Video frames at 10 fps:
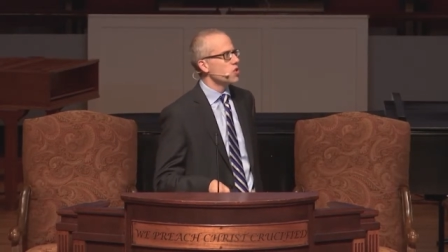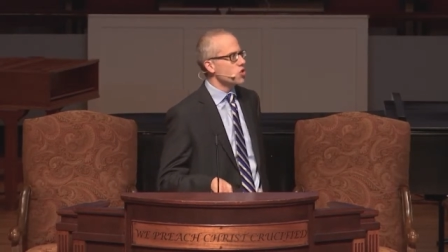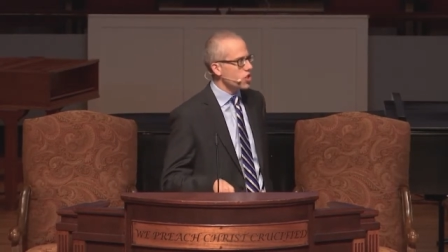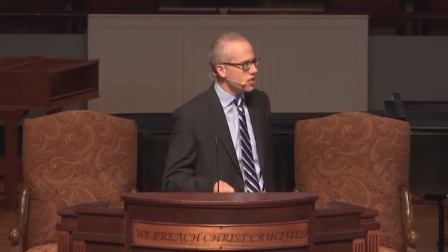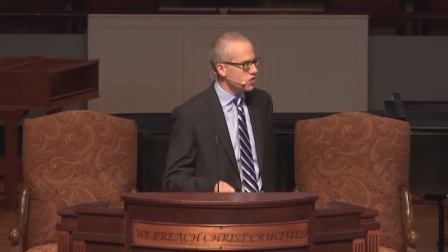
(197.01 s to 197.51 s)

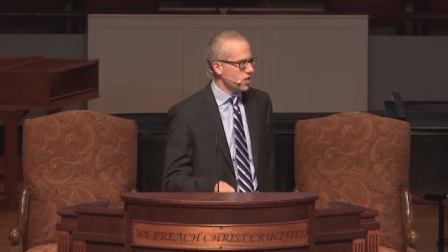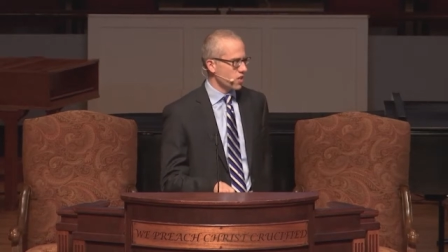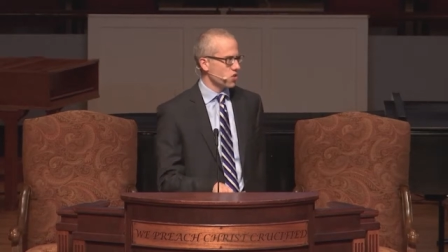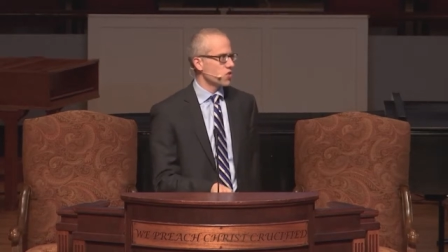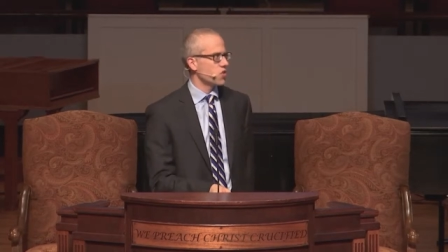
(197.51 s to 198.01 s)

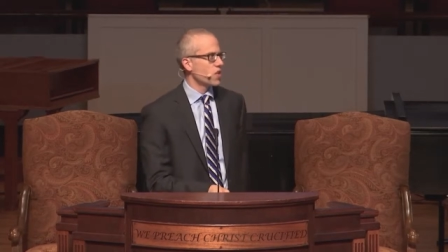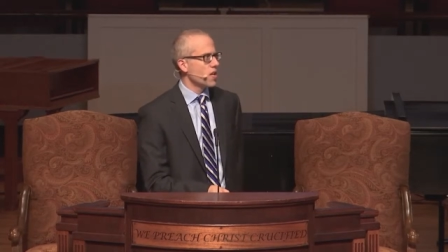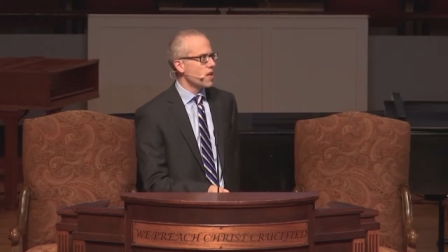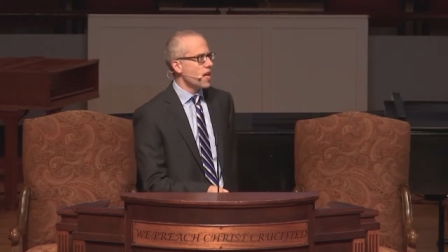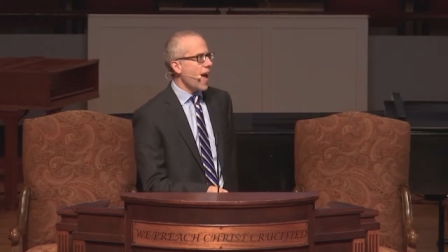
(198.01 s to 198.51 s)
Jesus
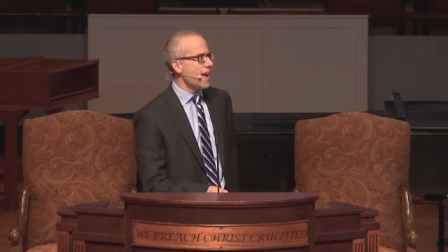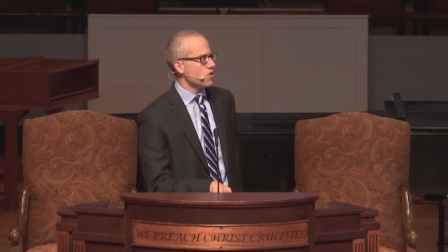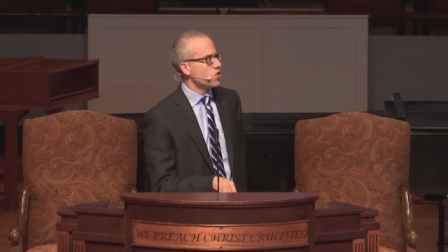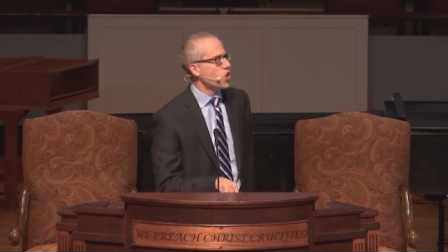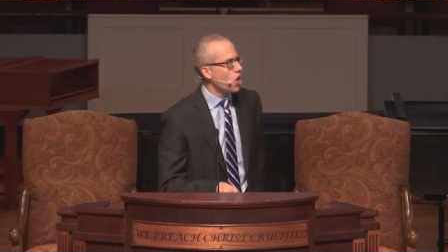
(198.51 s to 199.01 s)

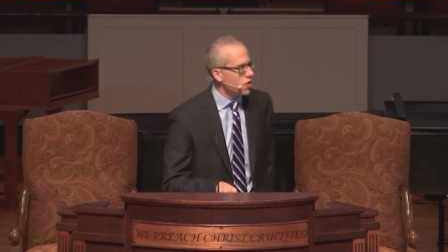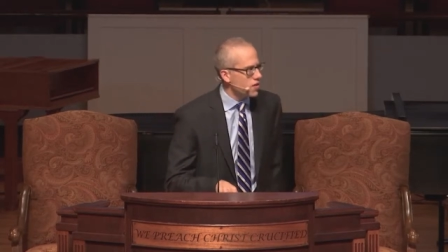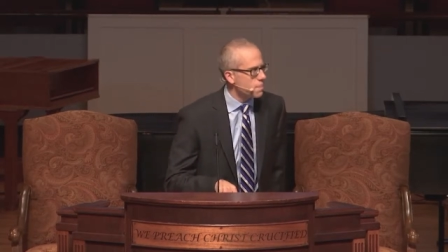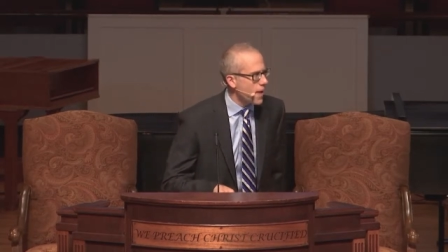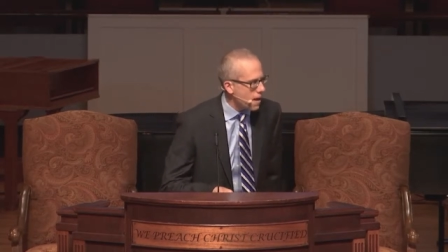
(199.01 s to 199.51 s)
as John
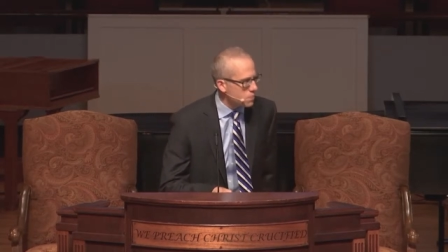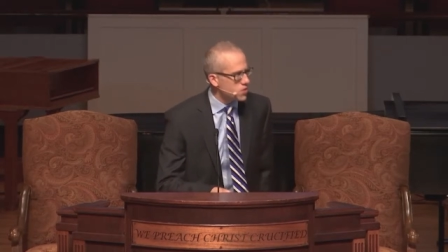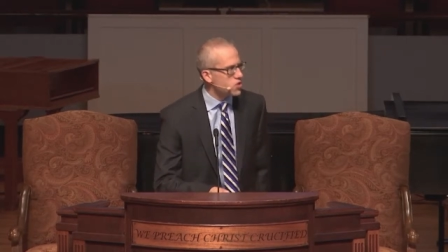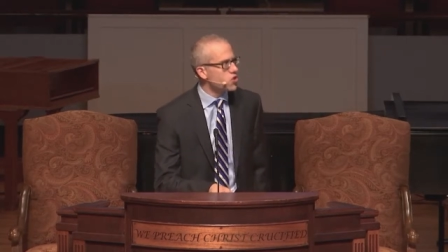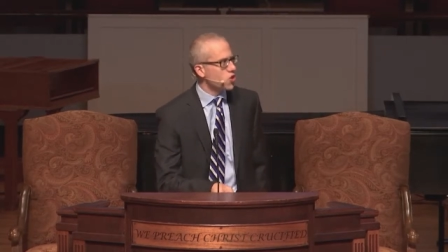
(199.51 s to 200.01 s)
the Baptist